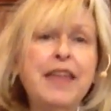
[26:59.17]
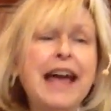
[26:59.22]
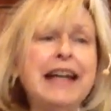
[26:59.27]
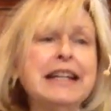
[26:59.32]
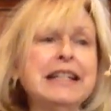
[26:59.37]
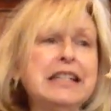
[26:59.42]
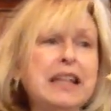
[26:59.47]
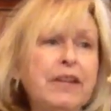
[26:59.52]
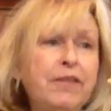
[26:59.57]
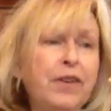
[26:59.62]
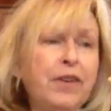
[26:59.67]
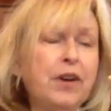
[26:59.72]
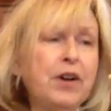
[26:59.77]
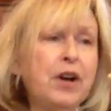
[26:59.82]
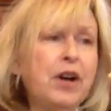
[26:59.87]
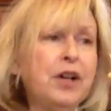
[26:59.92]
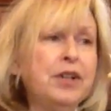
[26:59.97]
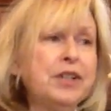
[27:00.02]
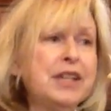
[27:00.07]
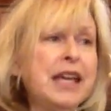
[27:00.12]
that
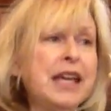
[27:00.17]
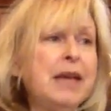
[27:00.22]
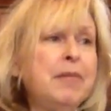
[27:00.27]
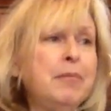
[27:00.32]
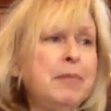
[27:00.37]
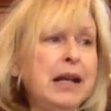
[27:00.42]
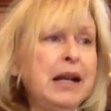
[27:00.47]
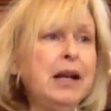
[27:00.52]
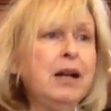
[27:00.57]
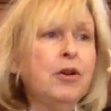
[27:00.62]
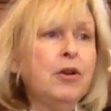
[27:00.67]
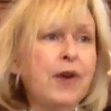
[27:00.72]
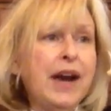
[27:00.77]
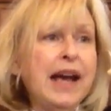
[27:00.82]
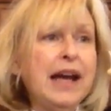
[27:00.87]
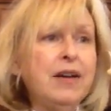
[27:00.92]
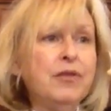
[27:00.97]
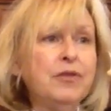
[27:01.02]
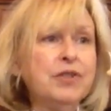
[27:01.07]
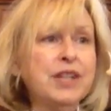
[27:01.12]
difficult middle
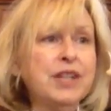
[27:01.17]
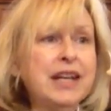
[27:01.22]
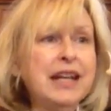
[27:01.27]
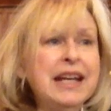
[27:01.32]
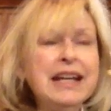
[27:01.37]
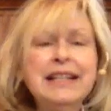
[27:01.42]
ground,